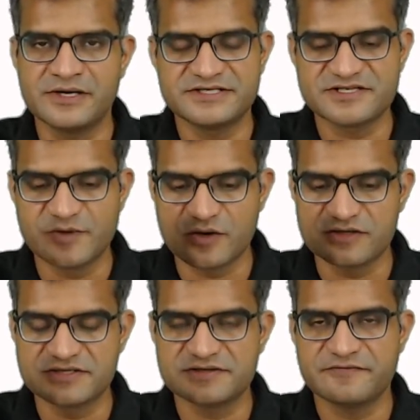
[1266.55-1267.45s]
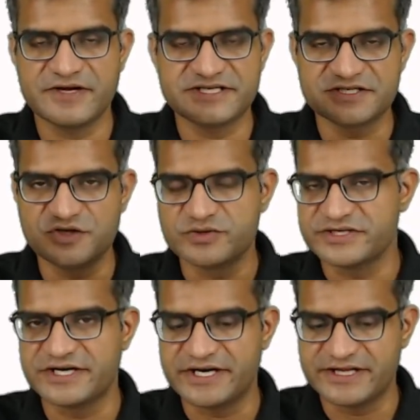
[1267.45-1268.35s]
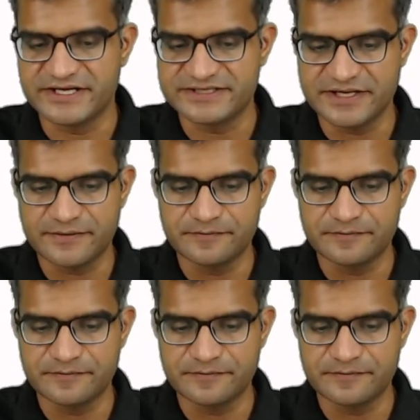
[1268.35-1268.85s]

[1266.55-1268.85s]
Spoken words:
just because we are just using the data that is there.